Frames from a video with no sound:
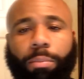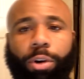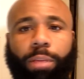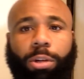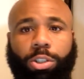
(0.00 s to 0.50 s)

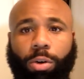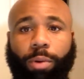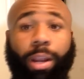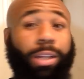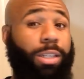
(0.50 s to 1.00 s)
pretty much
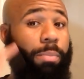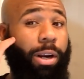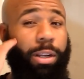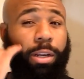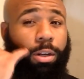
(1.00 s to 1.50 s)
already, except I
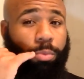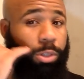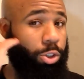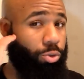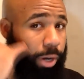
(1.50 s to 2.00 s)
didn't hit it
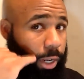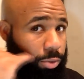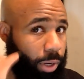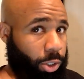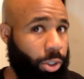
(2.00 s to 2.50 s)
with the straight
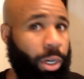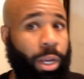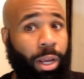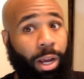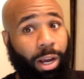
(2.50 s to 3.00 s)
edge razor.
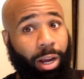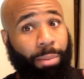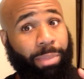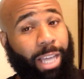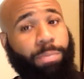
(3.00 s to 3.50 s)

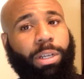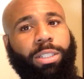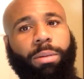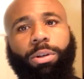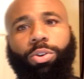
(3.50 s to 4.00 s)
That's
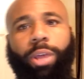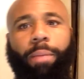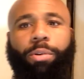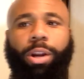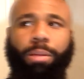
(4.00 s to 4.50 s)
because I'm gonna do
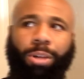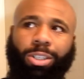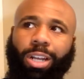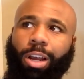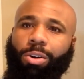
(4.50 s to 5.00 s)
that pretty
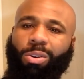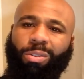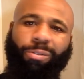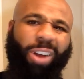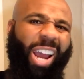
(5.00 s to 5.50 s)
much like
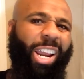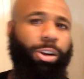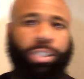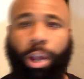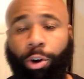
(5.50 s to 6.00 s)
on Friday
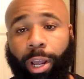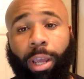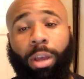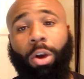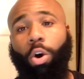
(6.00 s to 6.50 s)
or
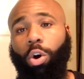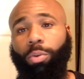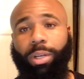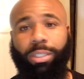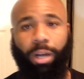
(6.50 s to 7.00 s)
Saturday.
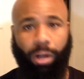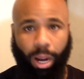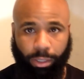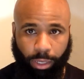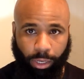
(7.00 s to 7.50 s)
Only reason I
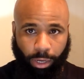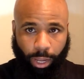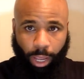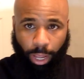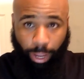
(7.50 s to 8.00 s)
knocked in
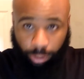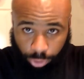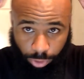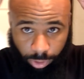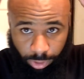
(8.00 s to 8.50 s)
an
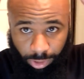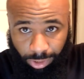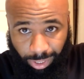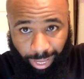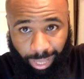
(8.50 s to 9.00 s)
extra
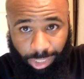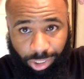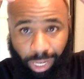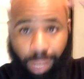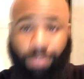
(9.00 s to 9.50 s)
head
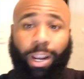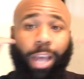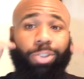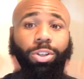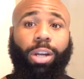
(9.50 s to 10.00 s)
shave and
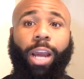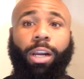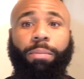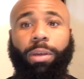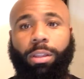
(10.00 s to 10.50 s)
extra
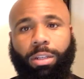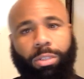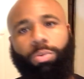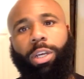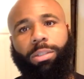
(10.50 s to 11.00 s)
lineup in
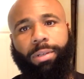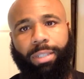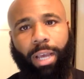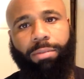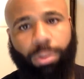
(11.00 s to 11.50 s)
this week's because
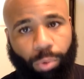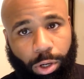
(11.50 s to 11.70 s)
I have somewhere